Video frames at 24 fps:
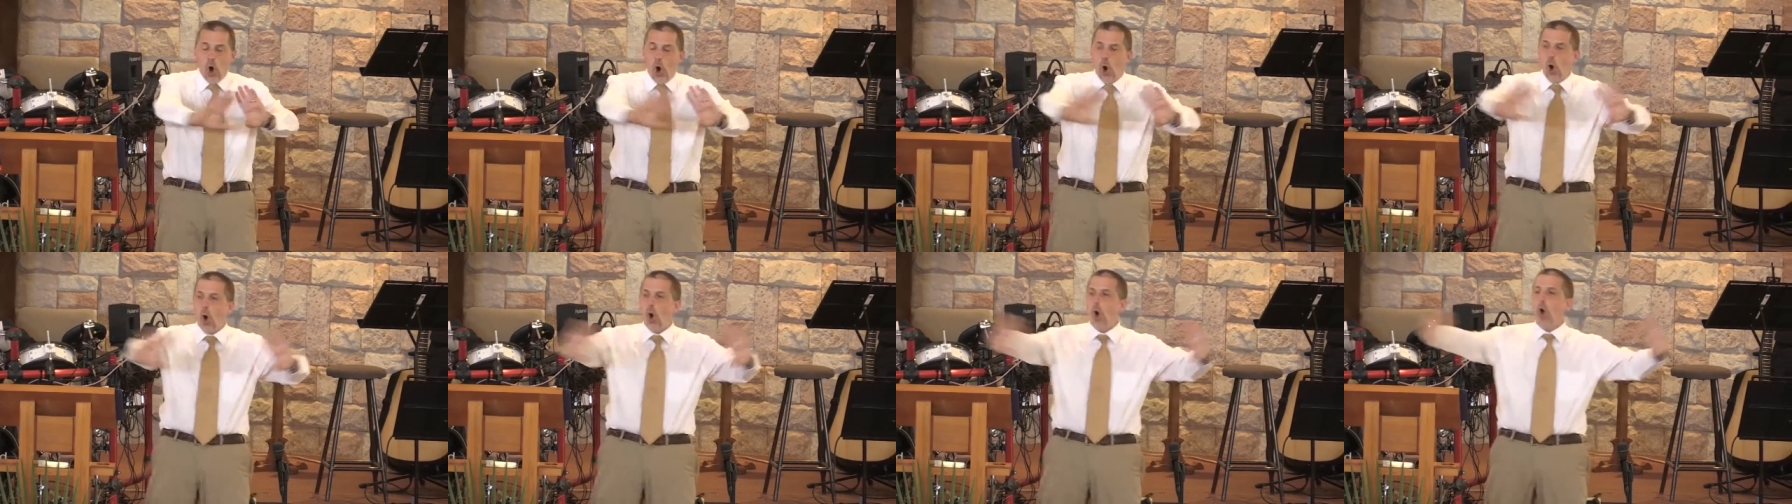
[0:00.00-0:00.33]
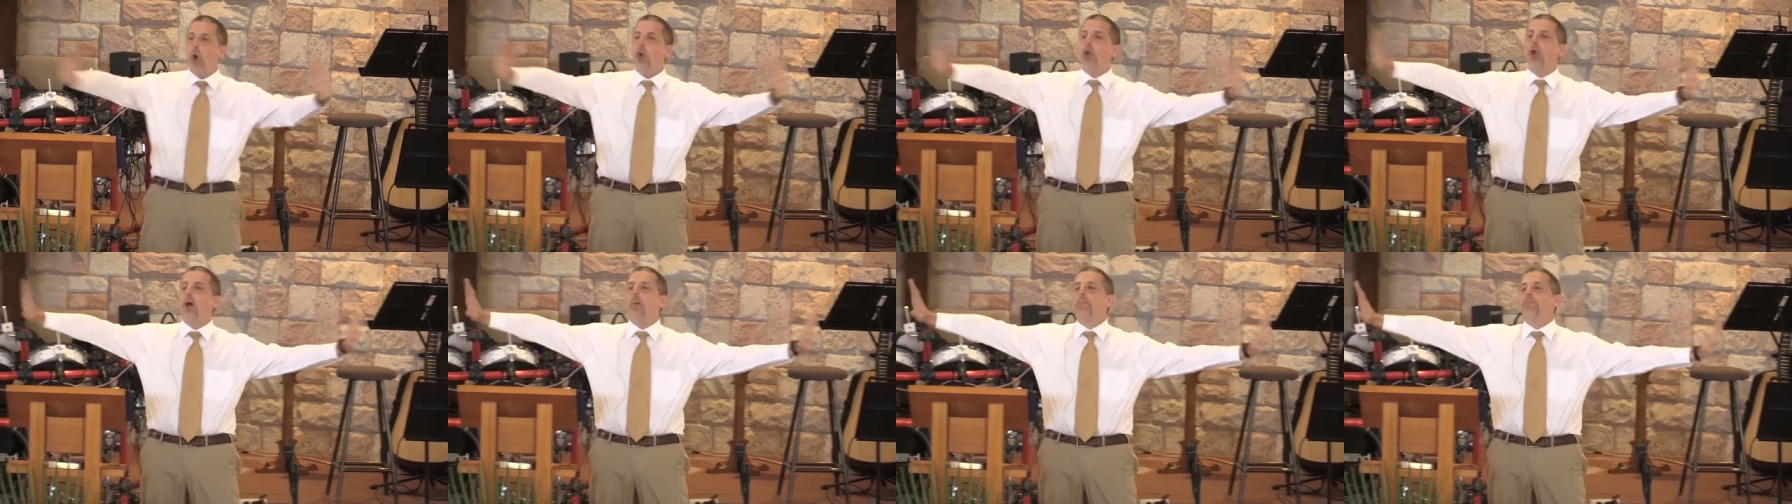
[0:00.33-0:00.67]

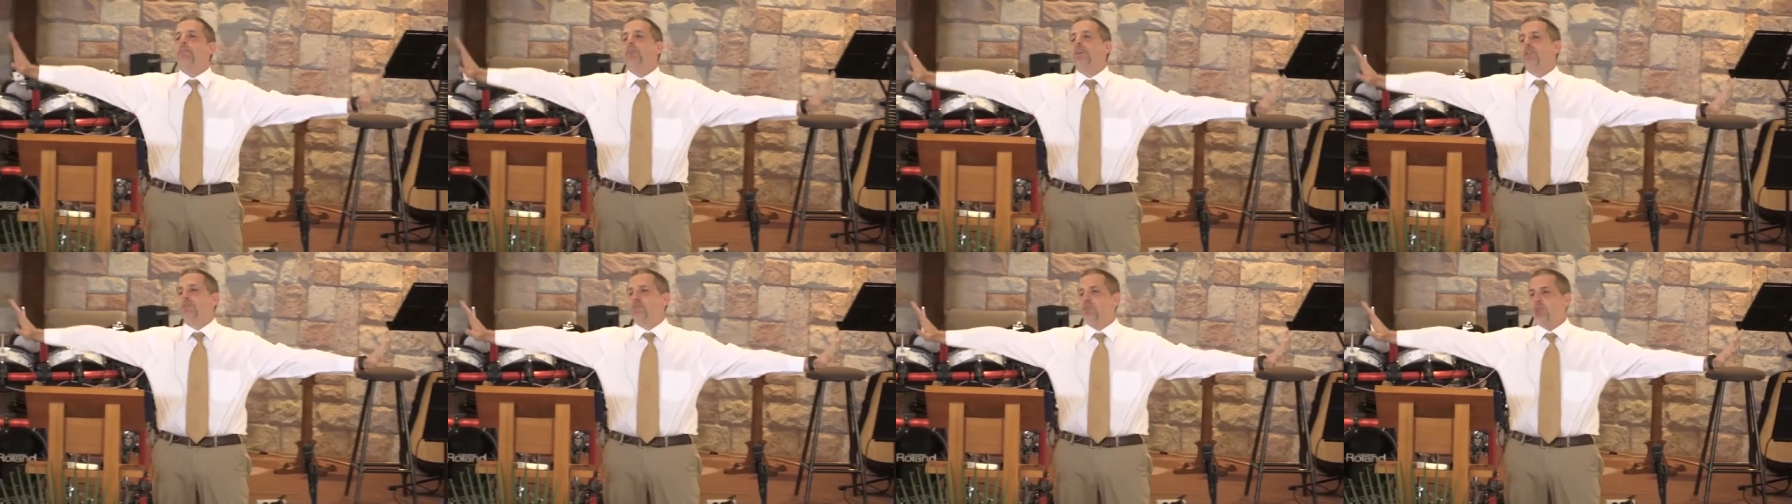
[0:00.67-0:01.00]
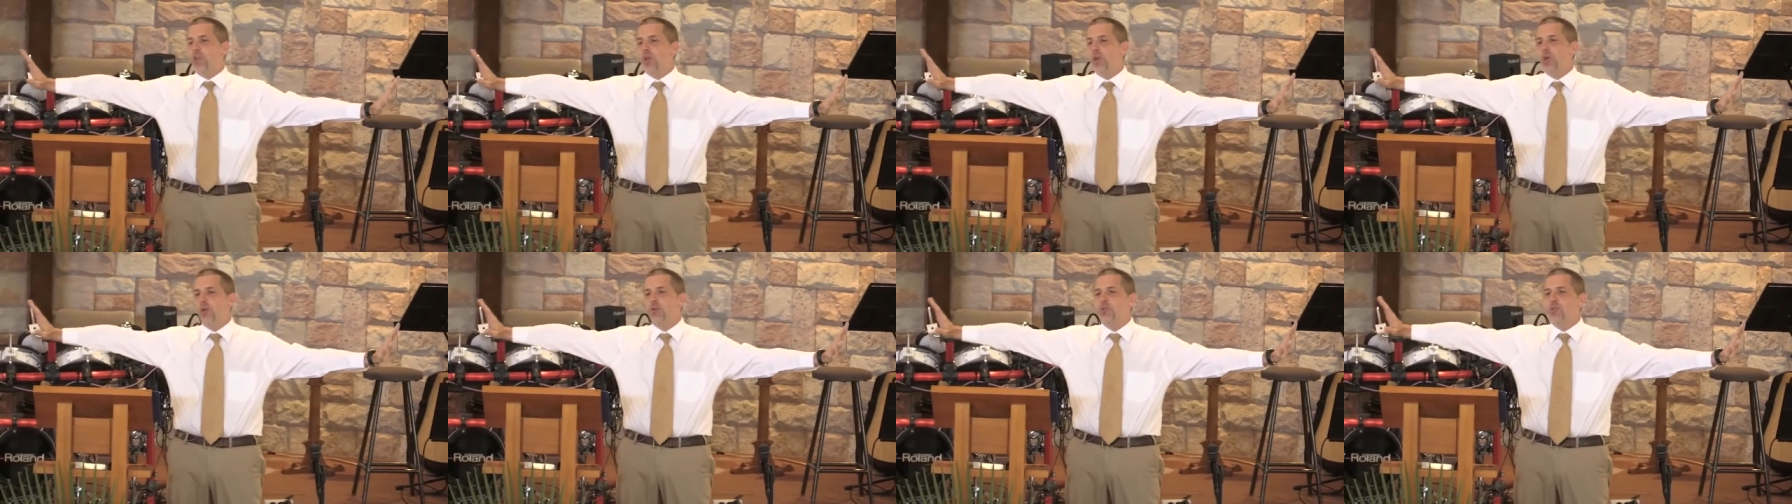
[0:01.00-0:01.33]
hold up this
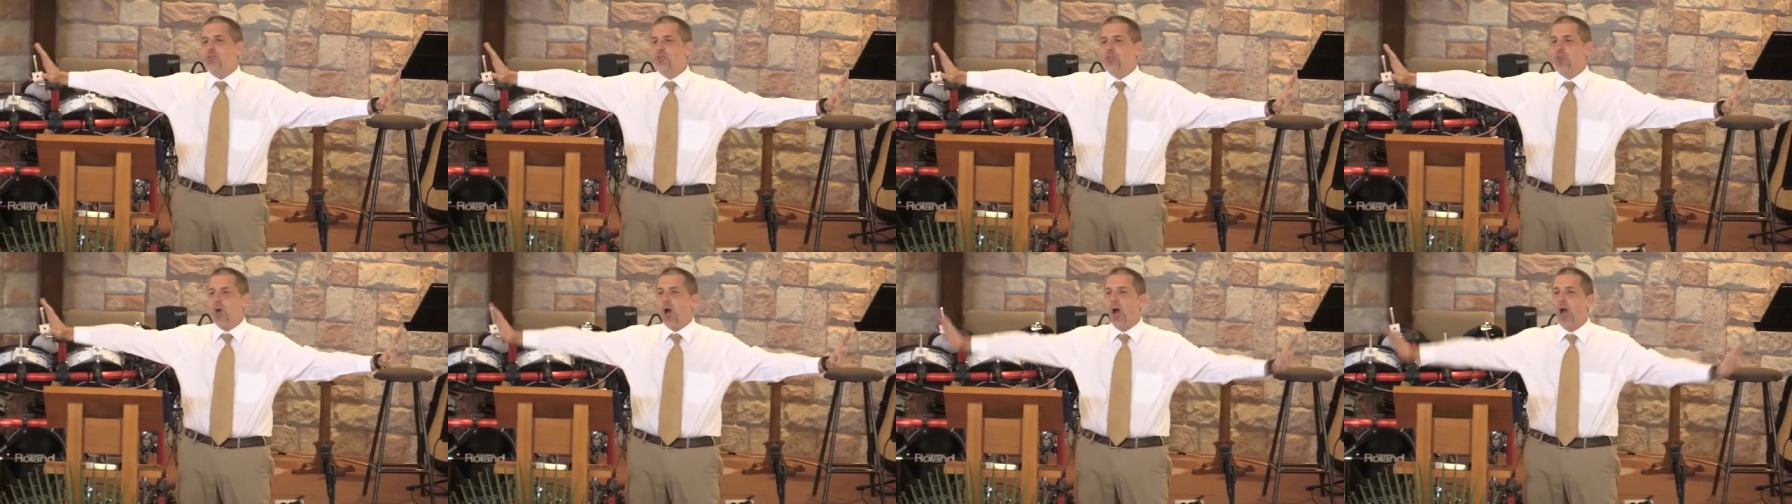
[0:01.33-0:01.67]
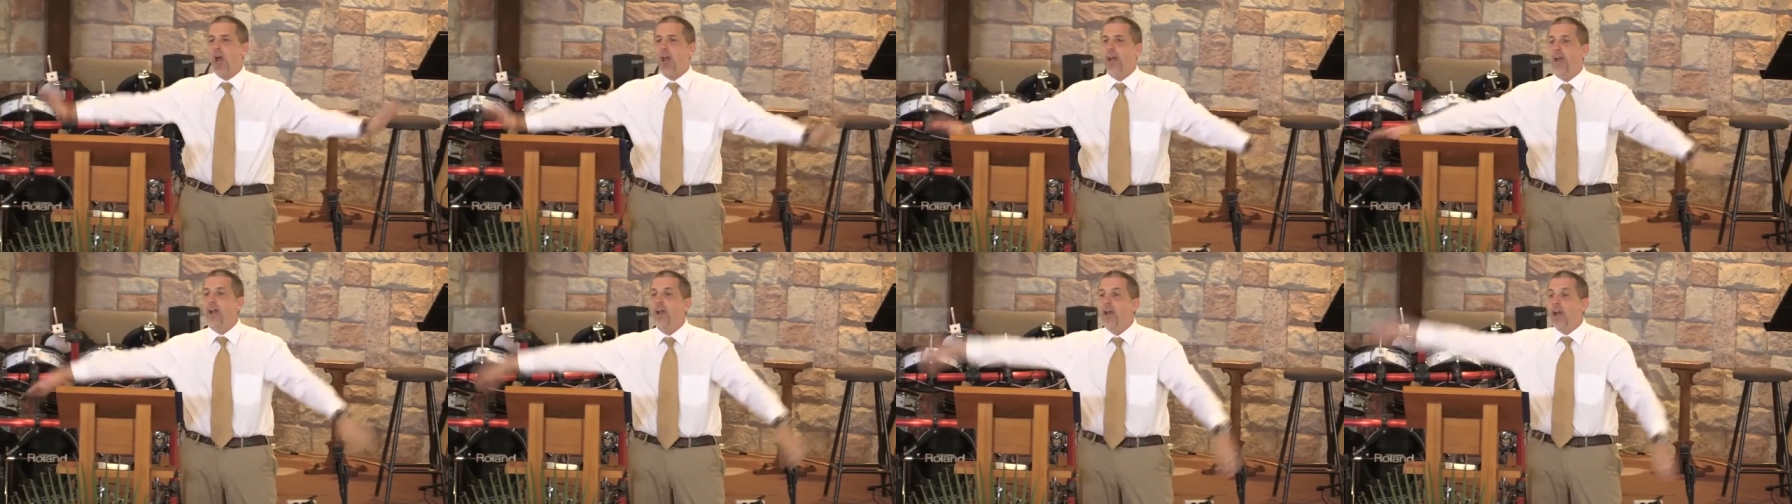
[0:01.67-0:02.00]
huge
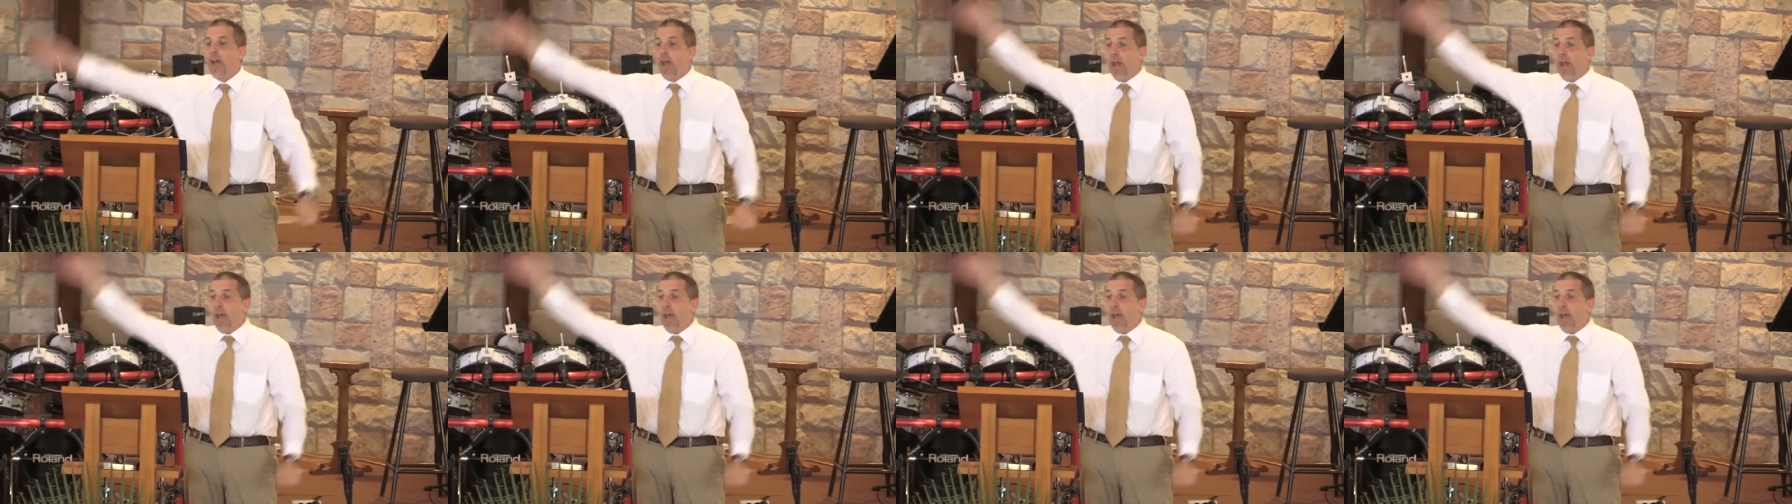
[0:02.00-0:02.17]
sign,